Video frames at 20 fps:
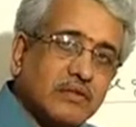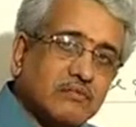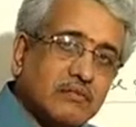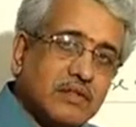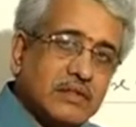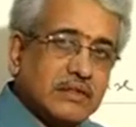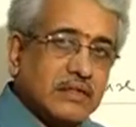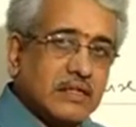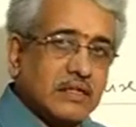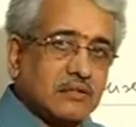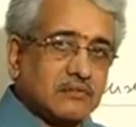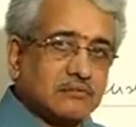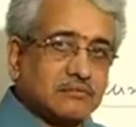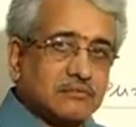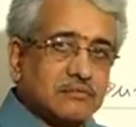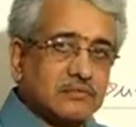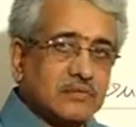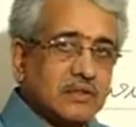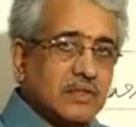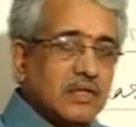first law.
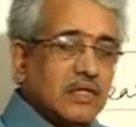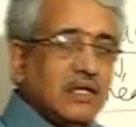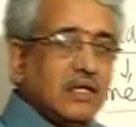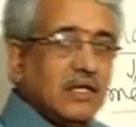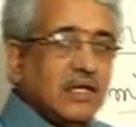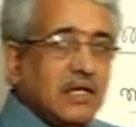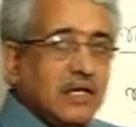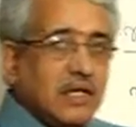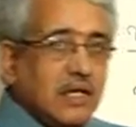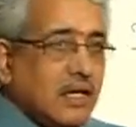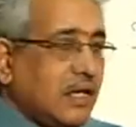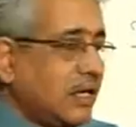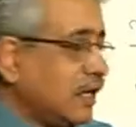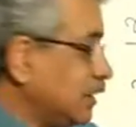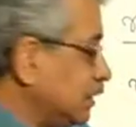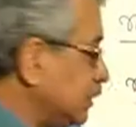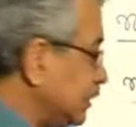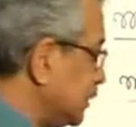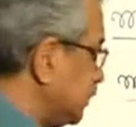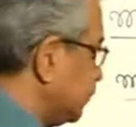
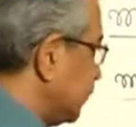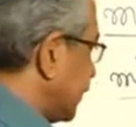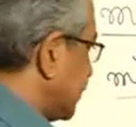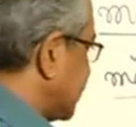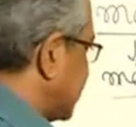See, for